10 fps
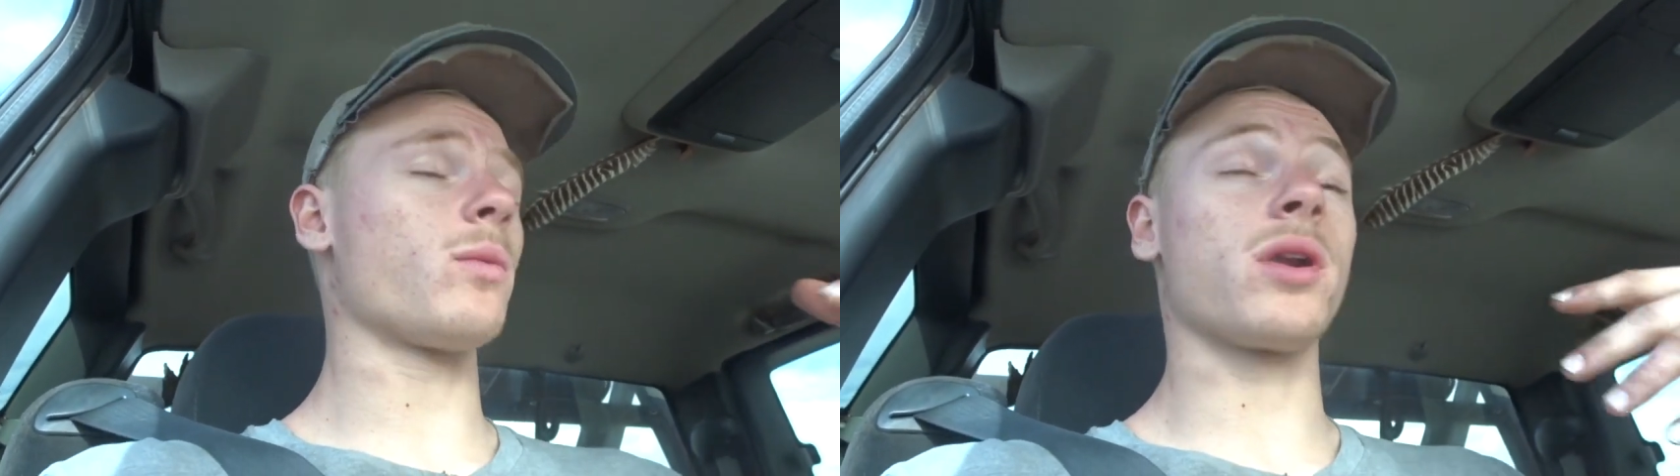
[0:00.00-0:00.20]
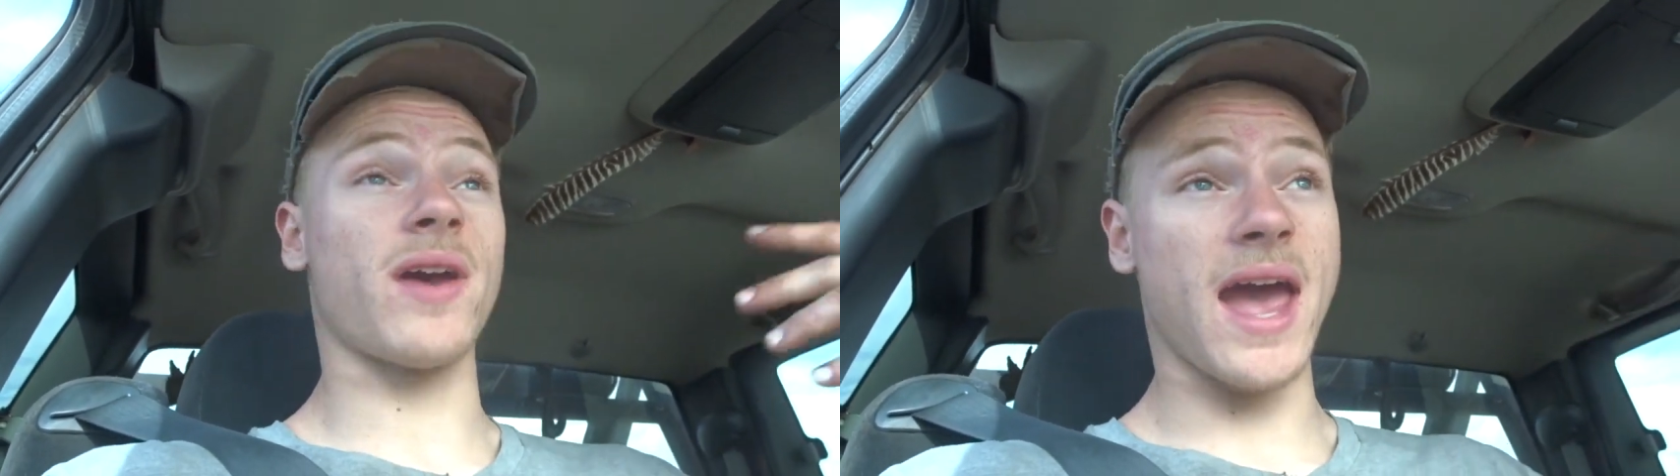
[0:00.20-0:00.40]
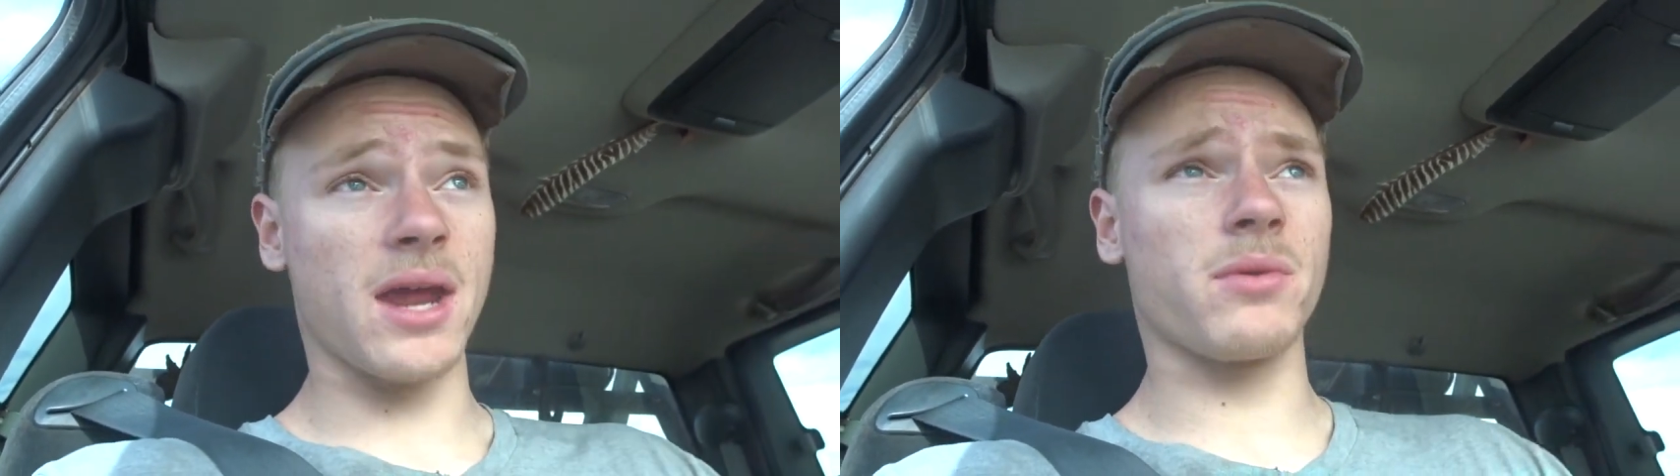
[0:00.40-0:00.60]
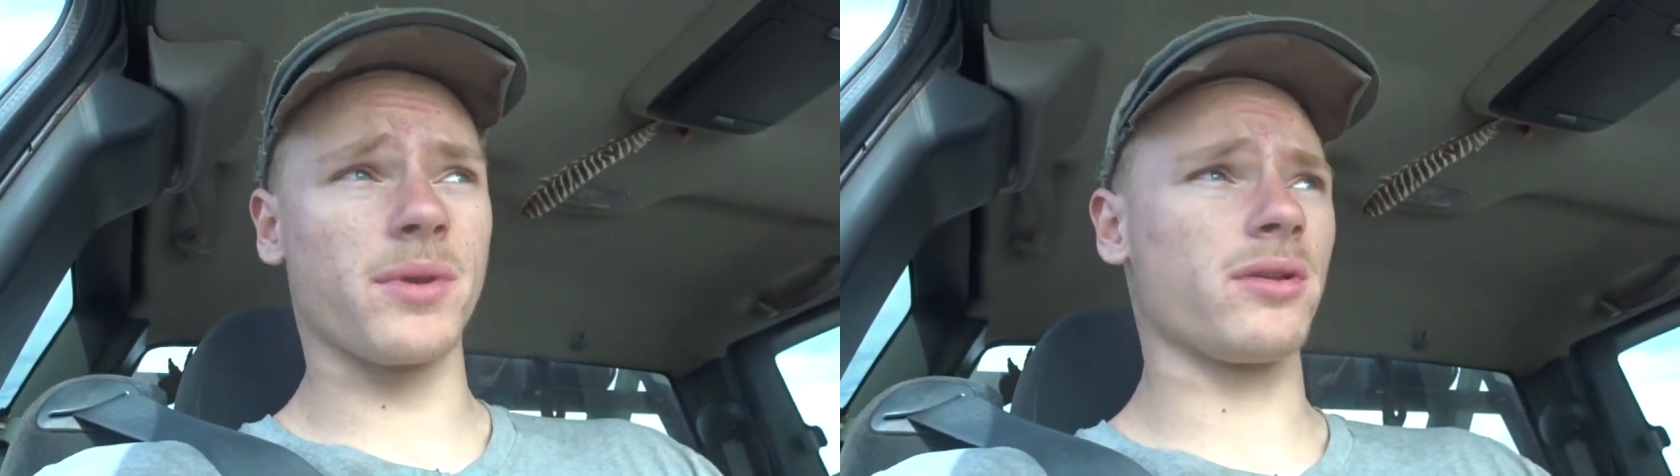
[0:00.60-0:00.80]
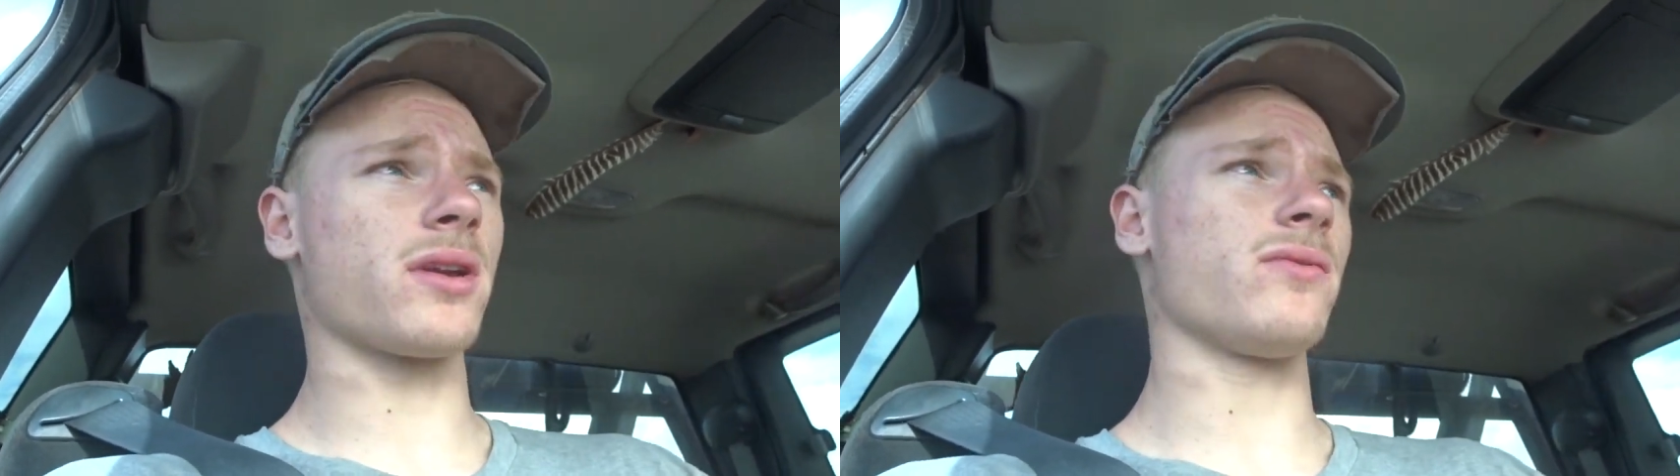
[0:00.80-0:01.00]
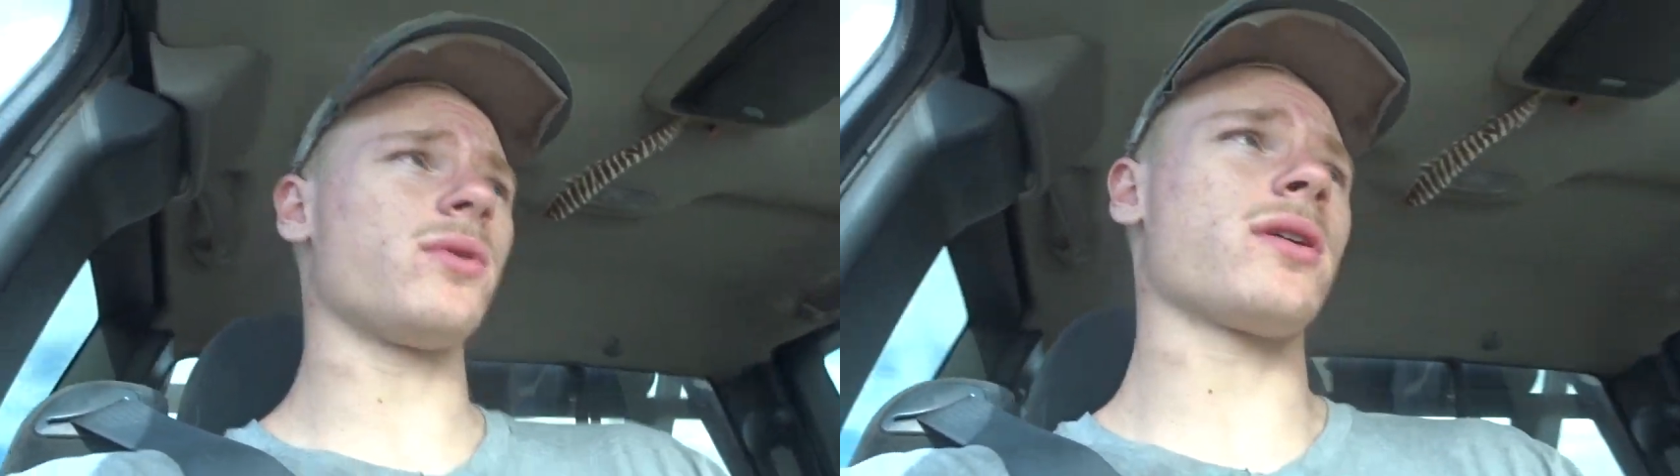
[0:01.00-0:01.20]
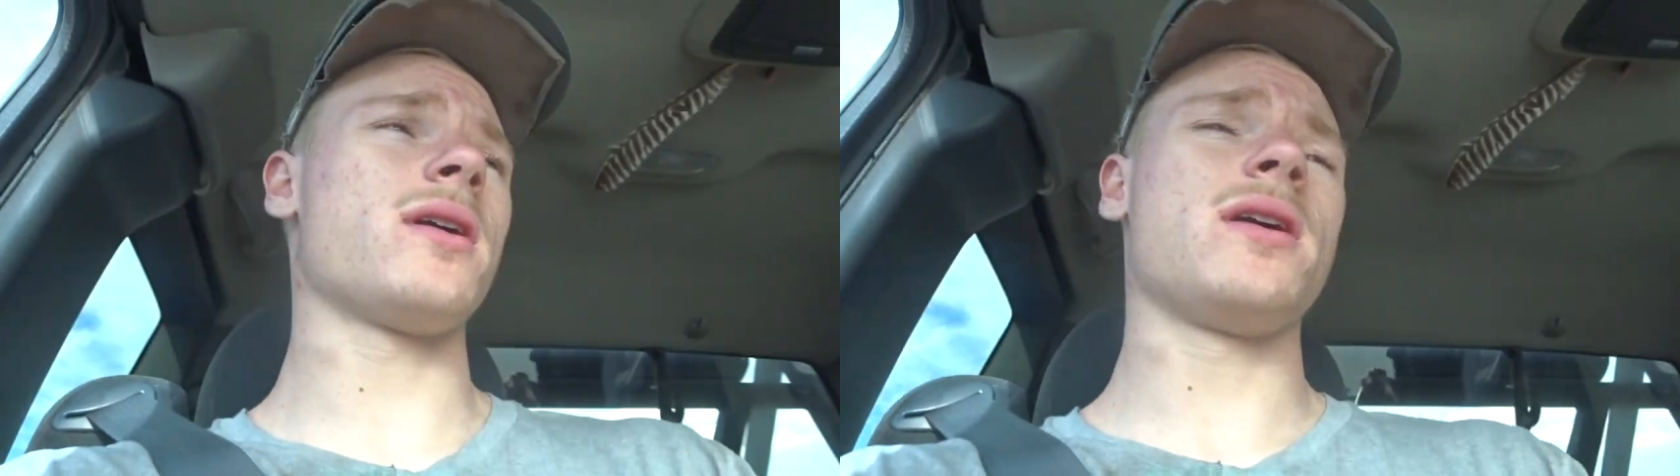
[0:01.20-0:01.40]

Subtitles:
would have had what we were looking for,